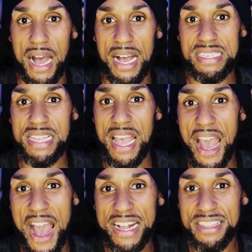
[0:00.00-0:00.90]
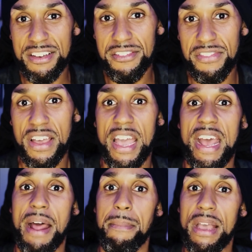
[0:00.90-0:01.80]
I stay active
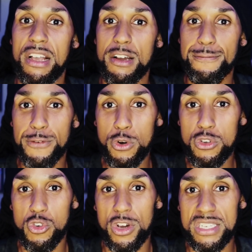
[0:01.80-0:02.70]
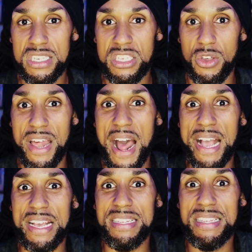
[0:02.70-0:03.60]
and I make good food choices so that I
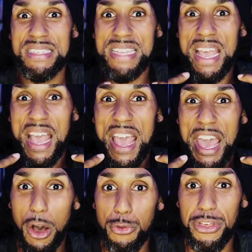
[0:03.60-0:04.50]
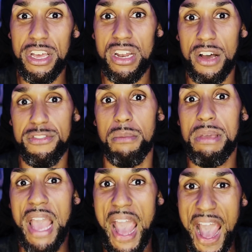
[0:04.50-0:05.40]
can stay healthy enough to
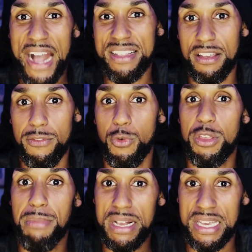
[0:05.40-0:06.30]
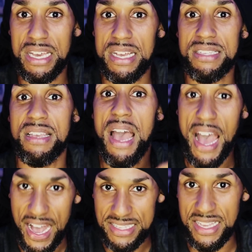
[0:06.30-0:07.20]
be active with my kids
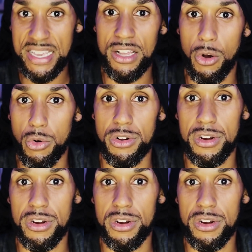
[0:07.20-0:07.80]
as they get older.